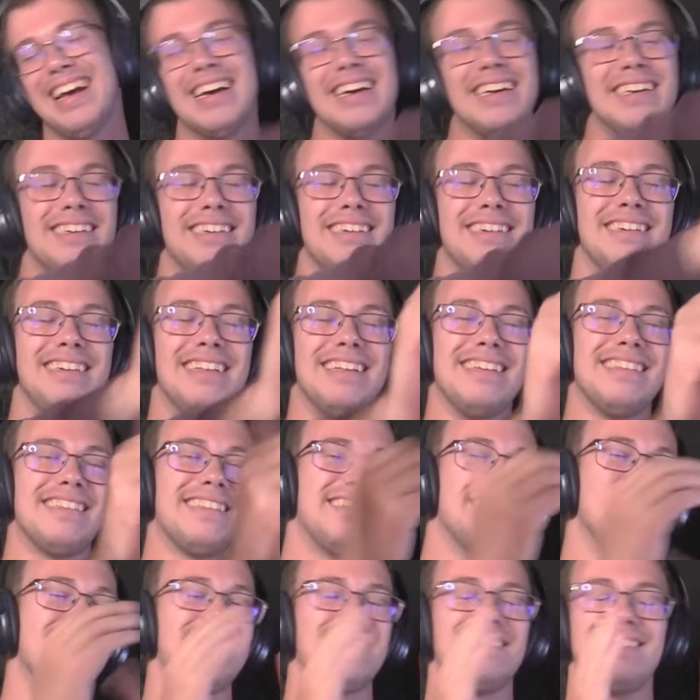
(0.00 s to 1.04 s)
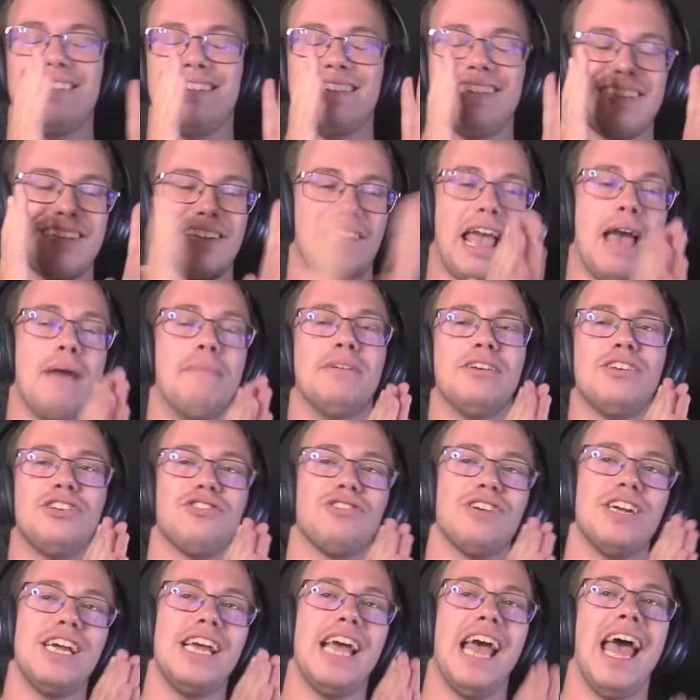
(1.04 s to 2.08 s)
Dude, this just
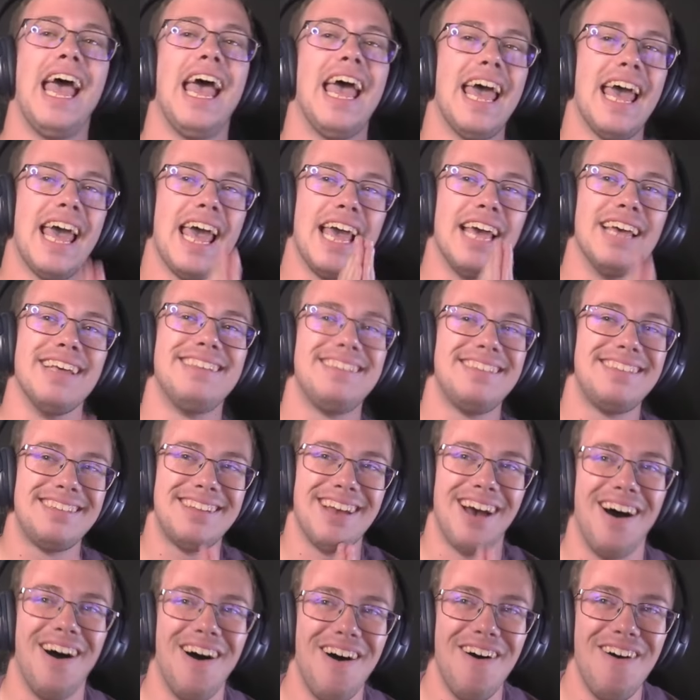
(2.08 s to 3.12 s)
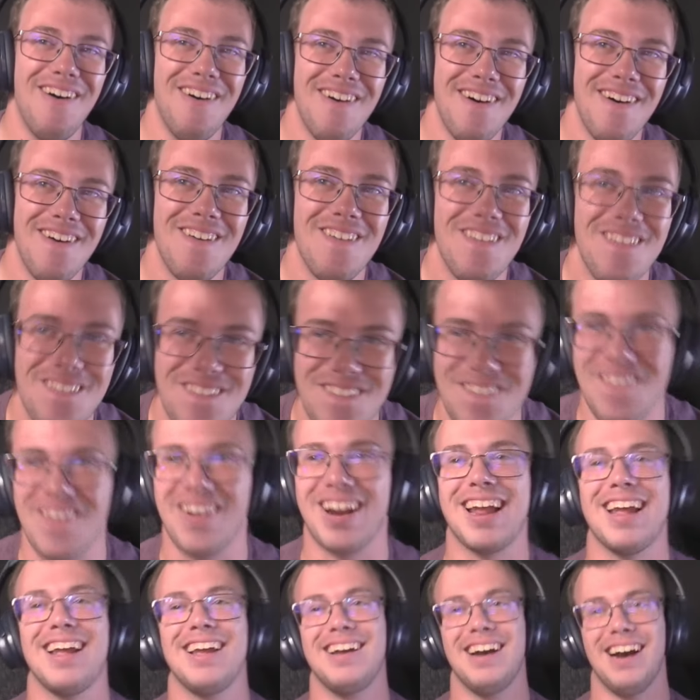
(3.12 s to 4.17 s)
chemistry is so
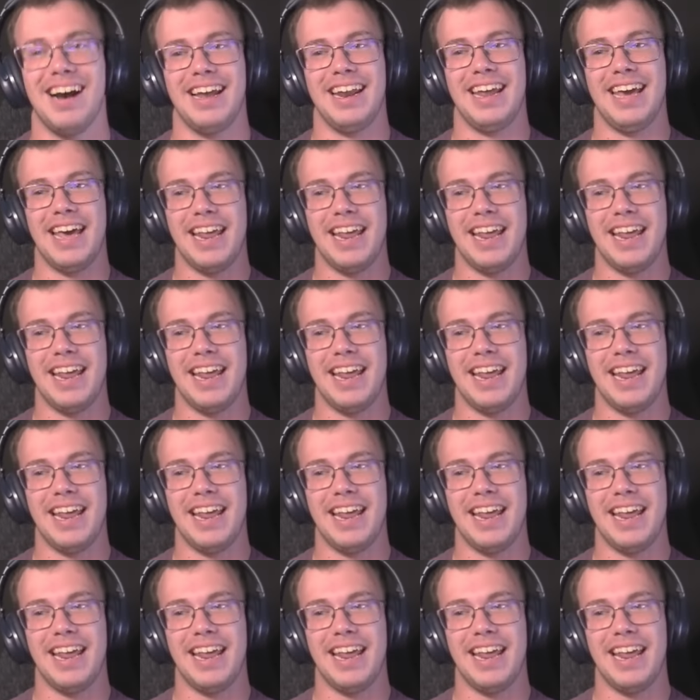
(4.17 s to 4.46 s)
freaking good.